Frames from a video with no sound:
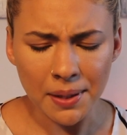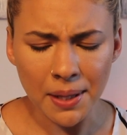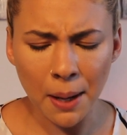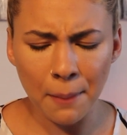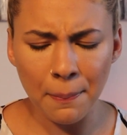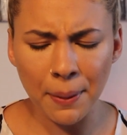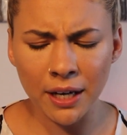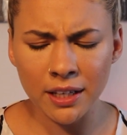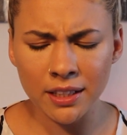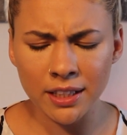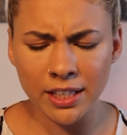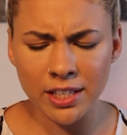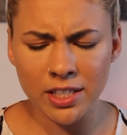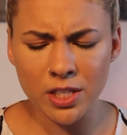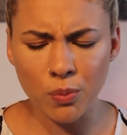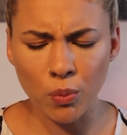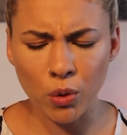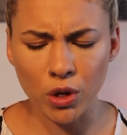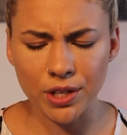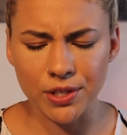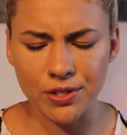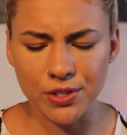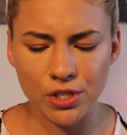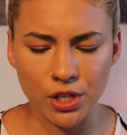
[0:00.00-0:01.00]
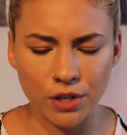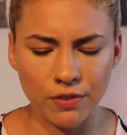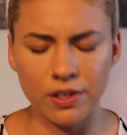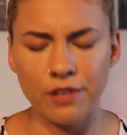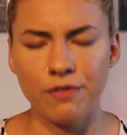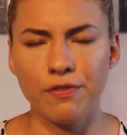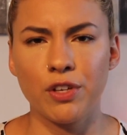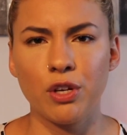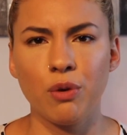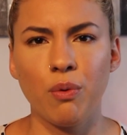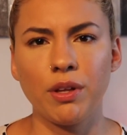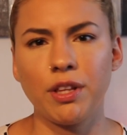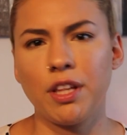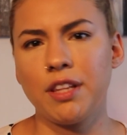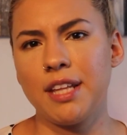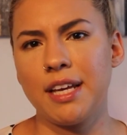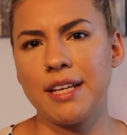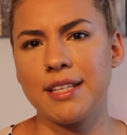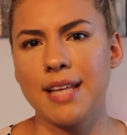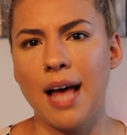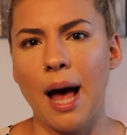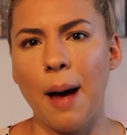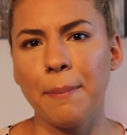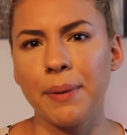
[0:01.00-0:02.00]
Apparently it's a more conservative view on the
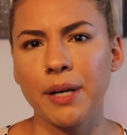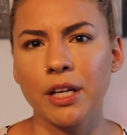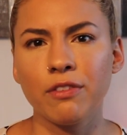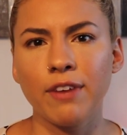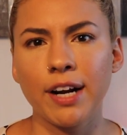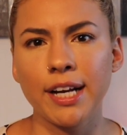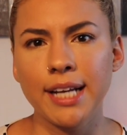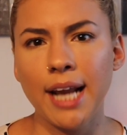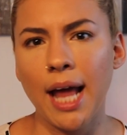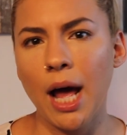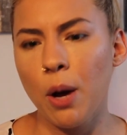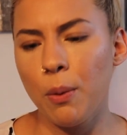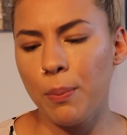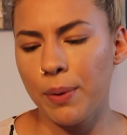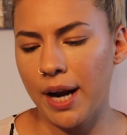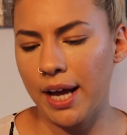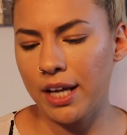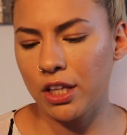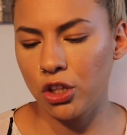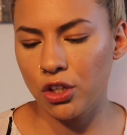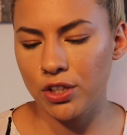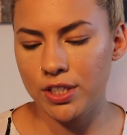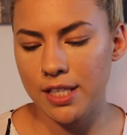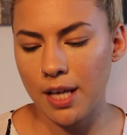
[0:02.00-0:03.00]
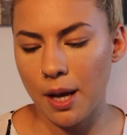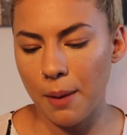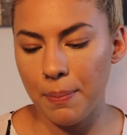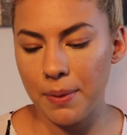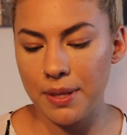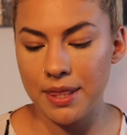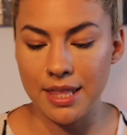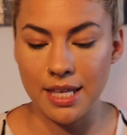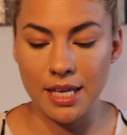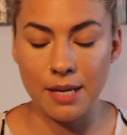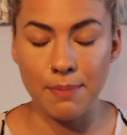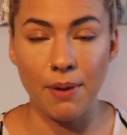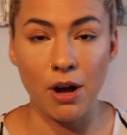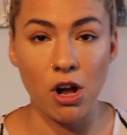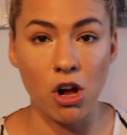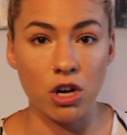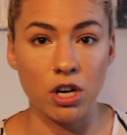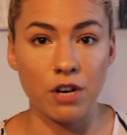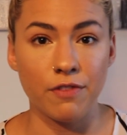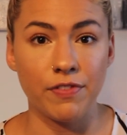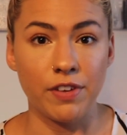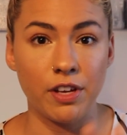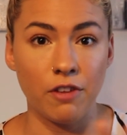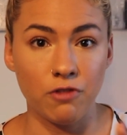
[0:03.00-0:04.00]
things happening right now, but I looked up the
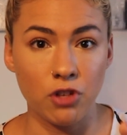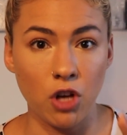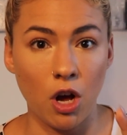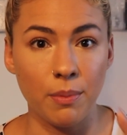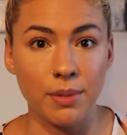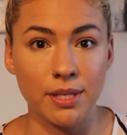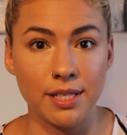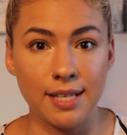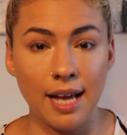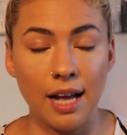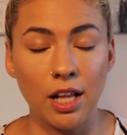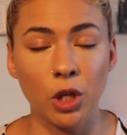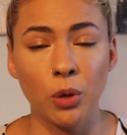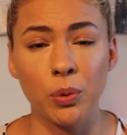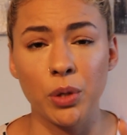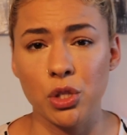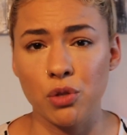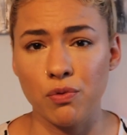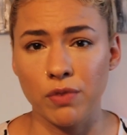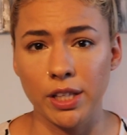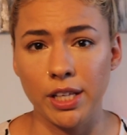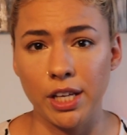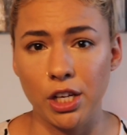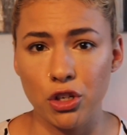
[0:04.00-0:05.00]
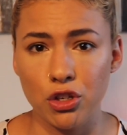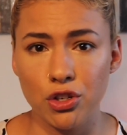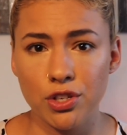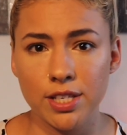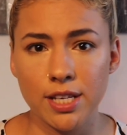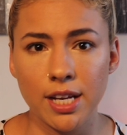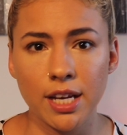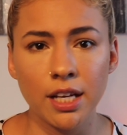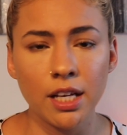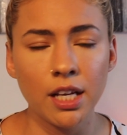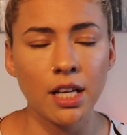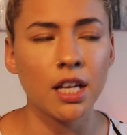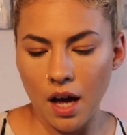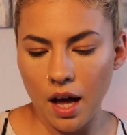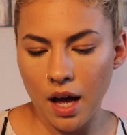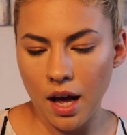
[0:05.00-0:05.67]
biography of Thomas Sowell and it's really interesting.